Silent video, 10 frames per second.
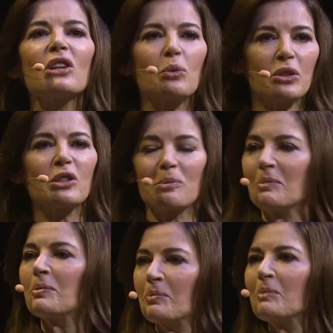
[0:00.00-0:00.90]
you don't want to
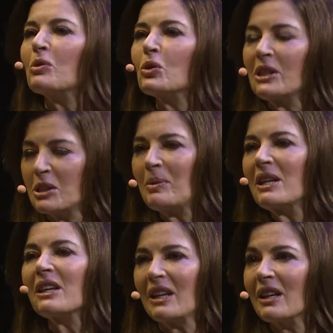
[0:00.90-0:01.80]
do. But broadly
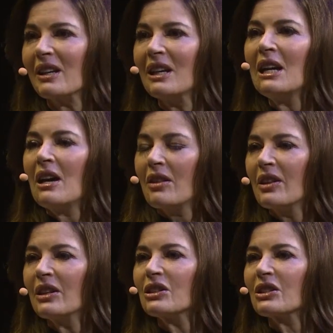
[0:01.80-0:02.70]
speaking,
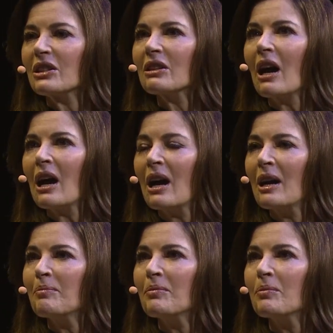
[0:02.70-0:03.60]
that
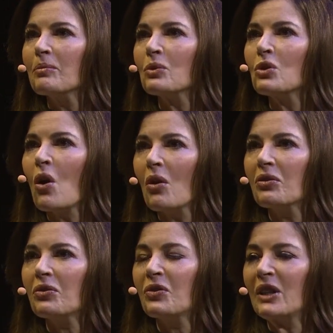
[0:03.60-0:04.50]
I'm
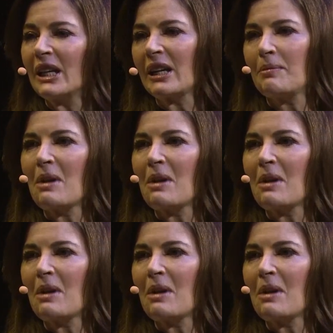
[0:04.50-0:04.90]
not feeling